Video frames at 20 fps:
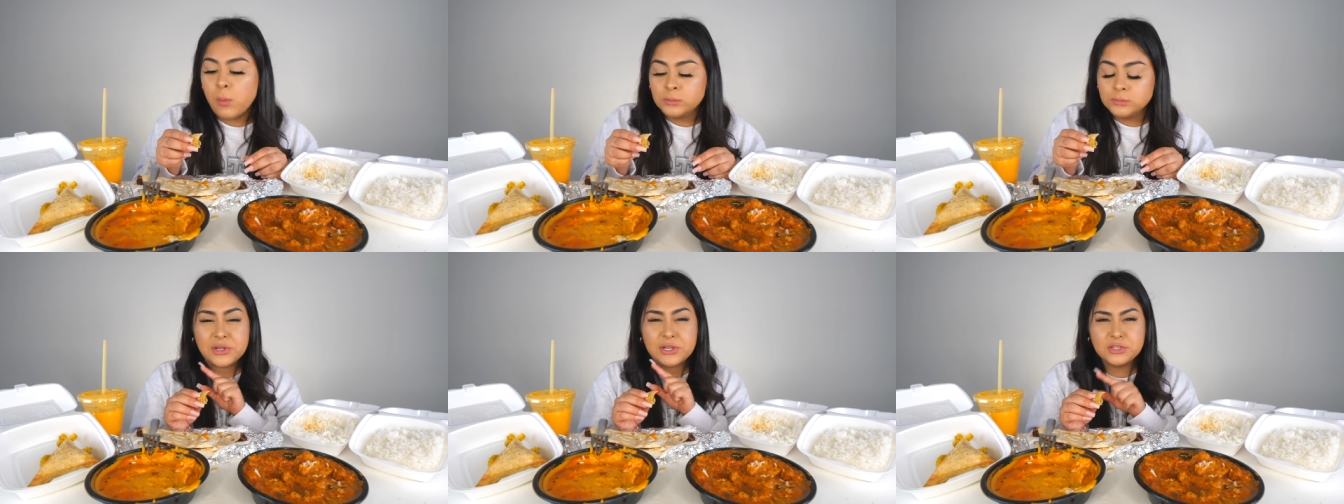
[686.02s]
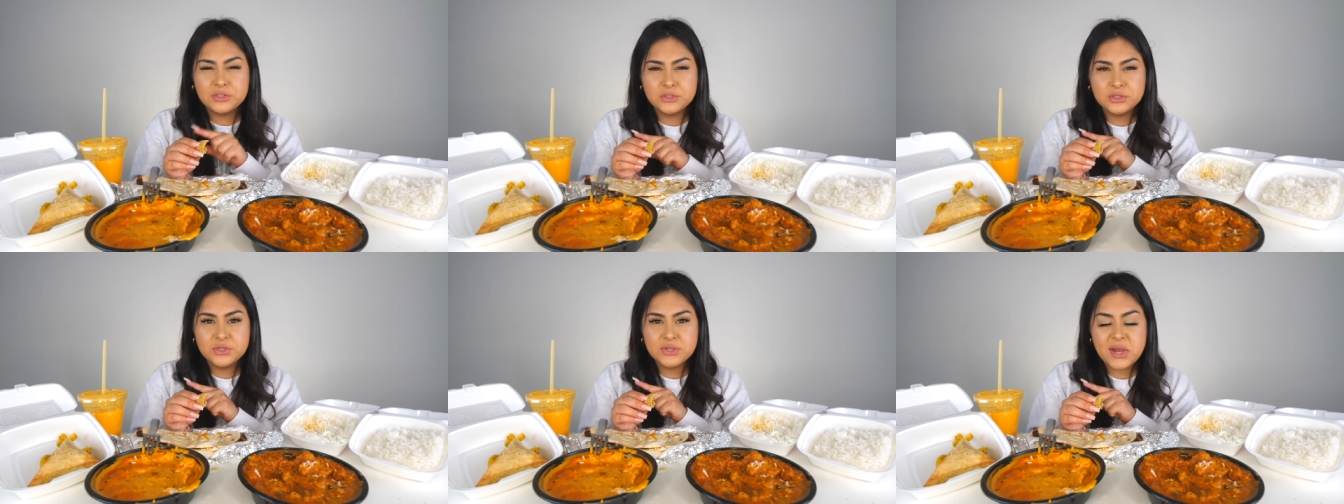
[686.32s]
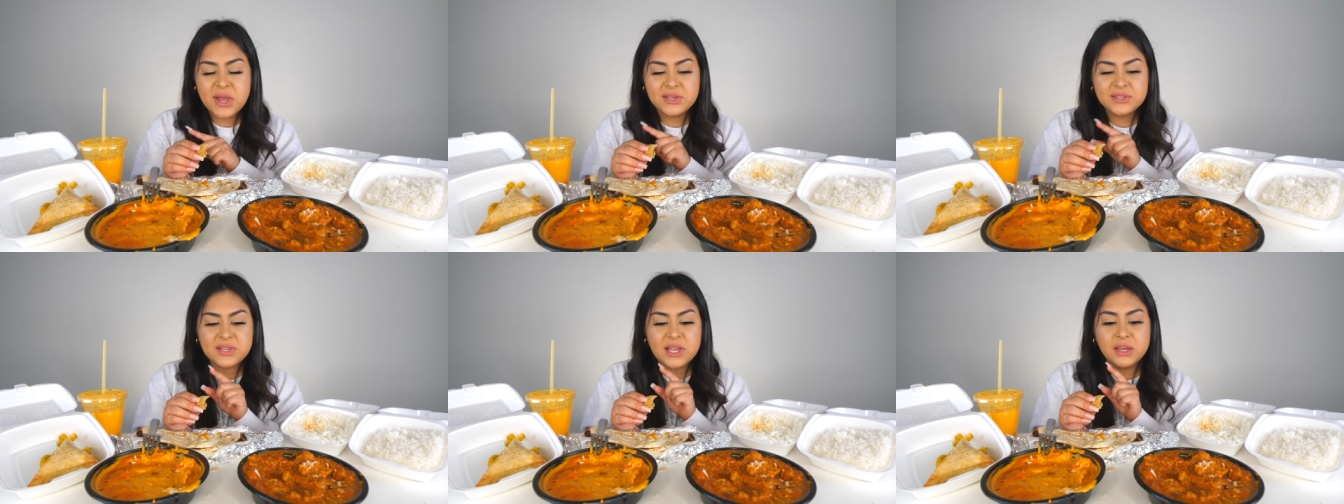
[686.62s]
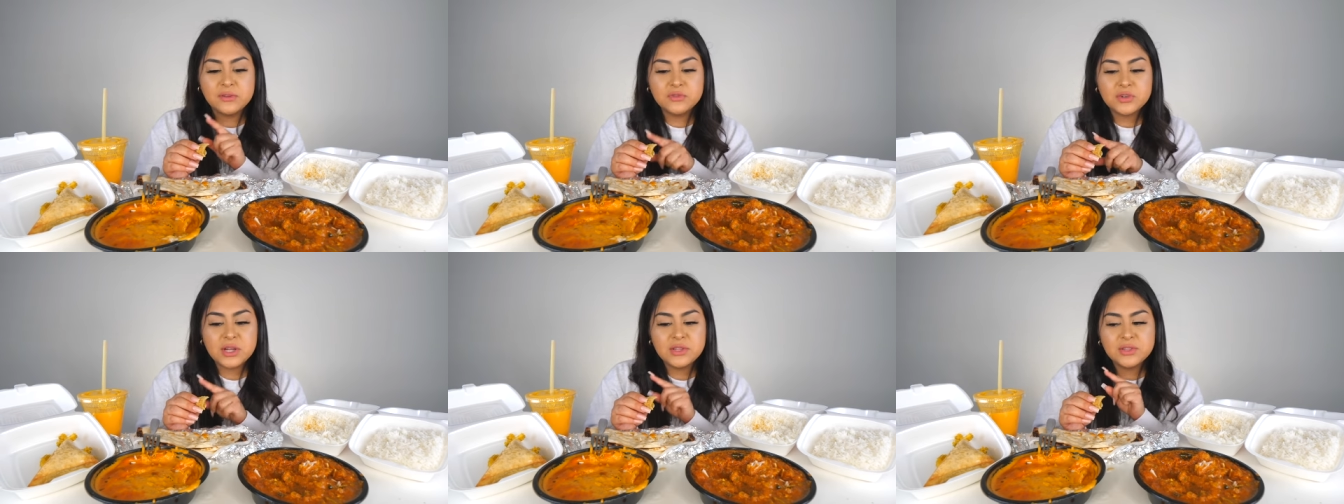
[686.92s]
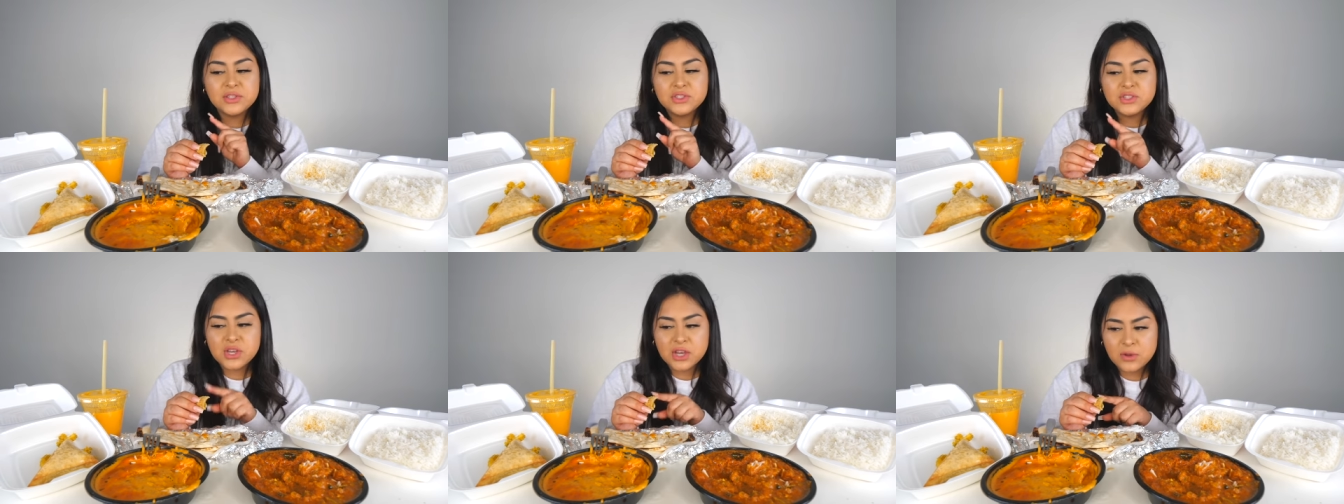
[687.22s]
Like I told you guys, I've tried
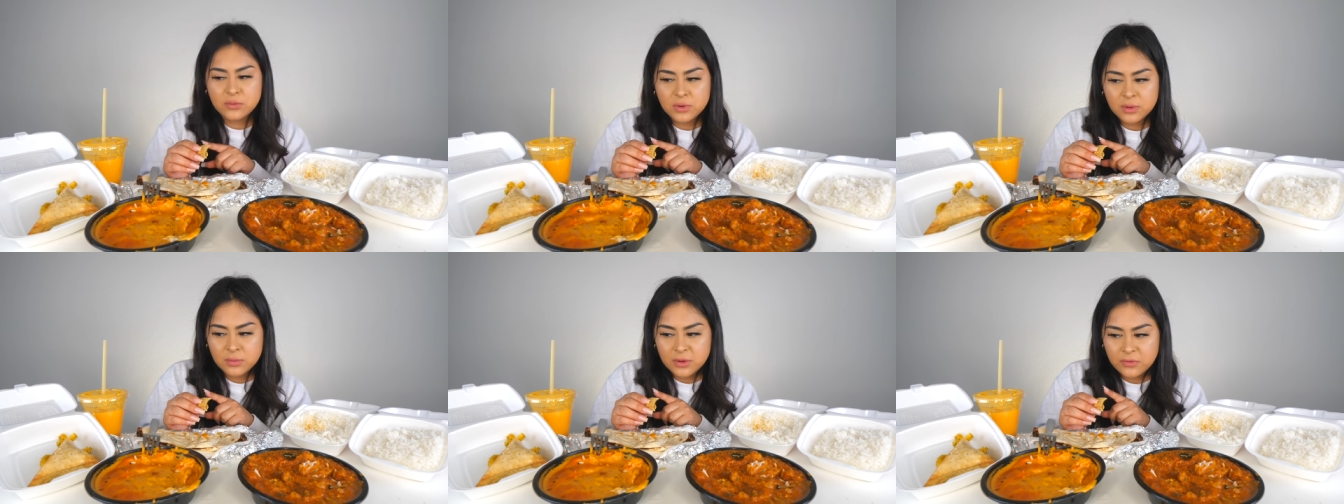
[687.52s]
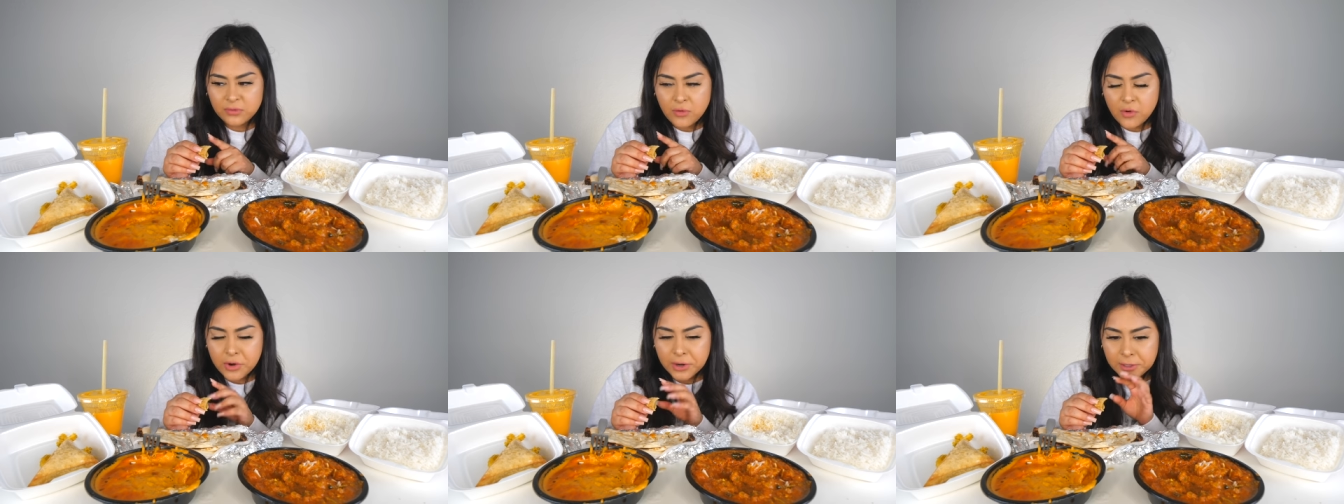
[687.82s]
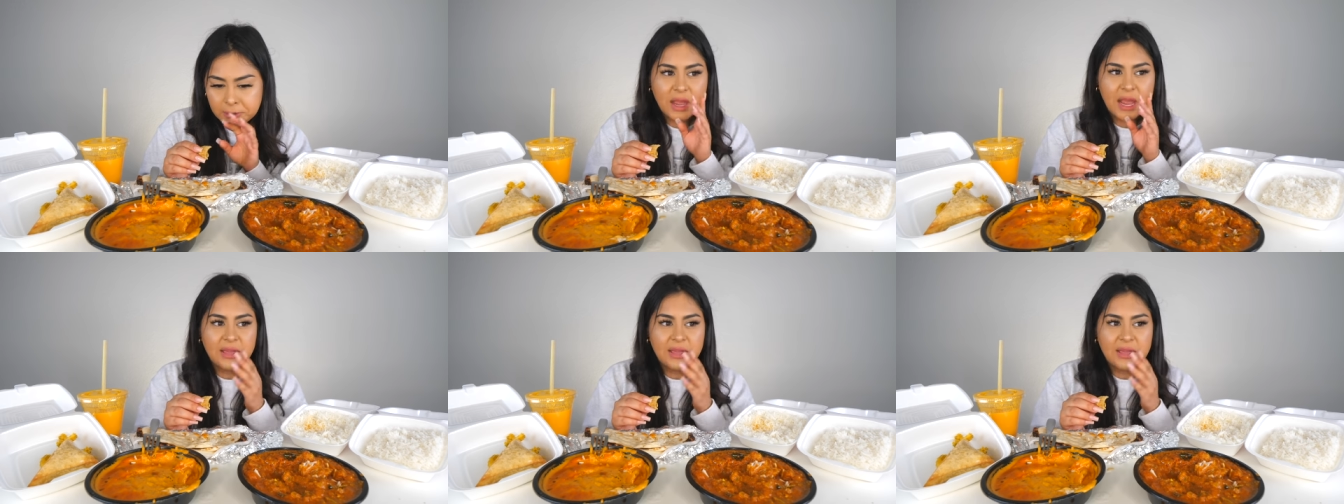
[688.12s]
the chicken one before.